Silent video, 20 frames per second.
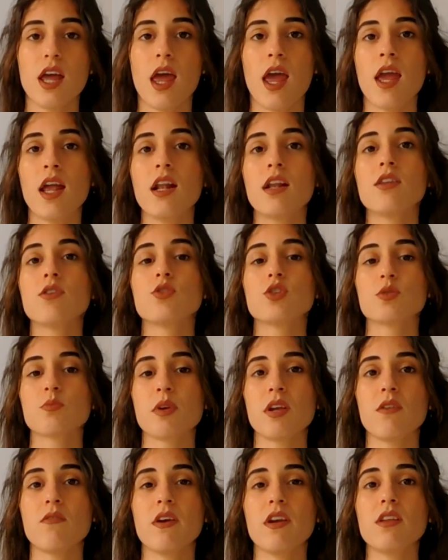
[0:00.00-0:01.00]
el
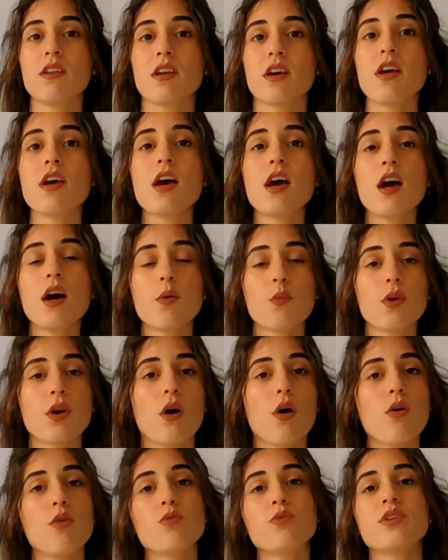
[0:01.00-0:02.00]
2020,
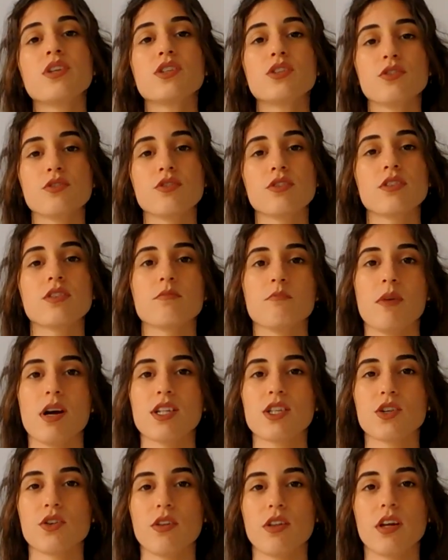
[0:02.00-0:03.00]
we always use the
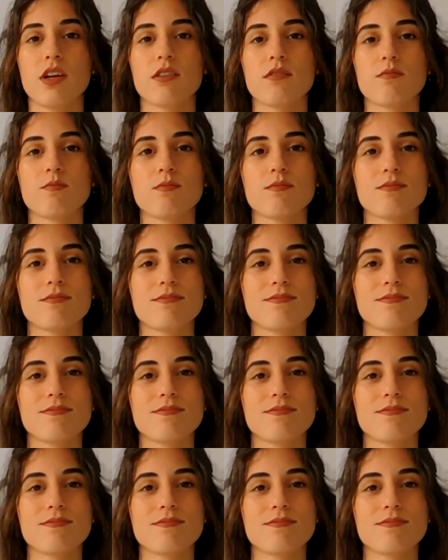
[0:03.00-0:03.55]
masculine.